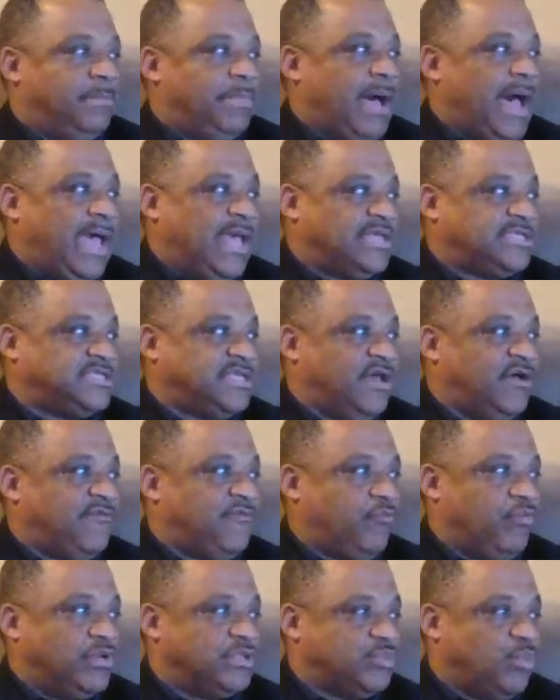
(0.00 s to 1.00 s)
by
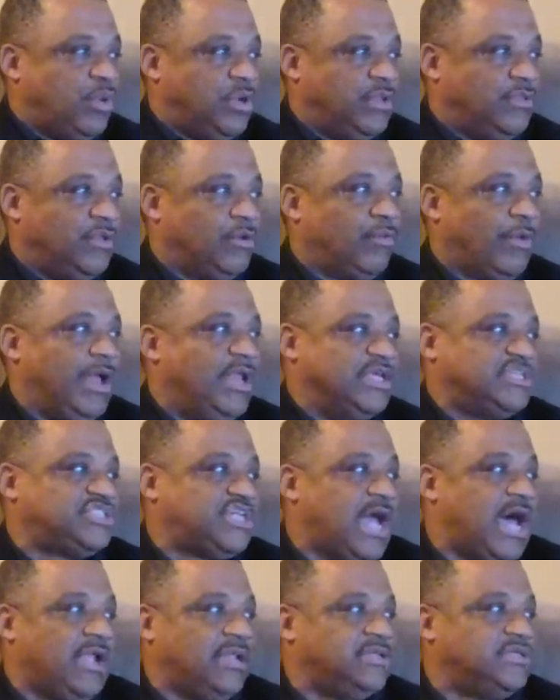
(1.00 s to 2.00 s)
itself was one of the greatest
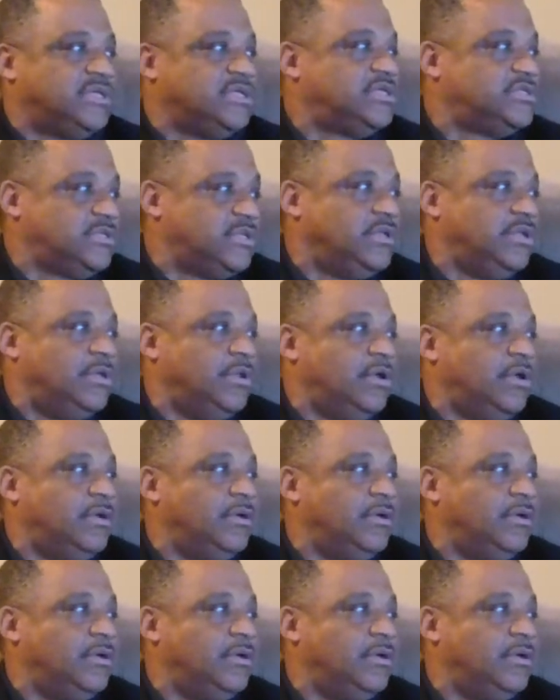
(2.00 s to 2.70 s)
challenges, and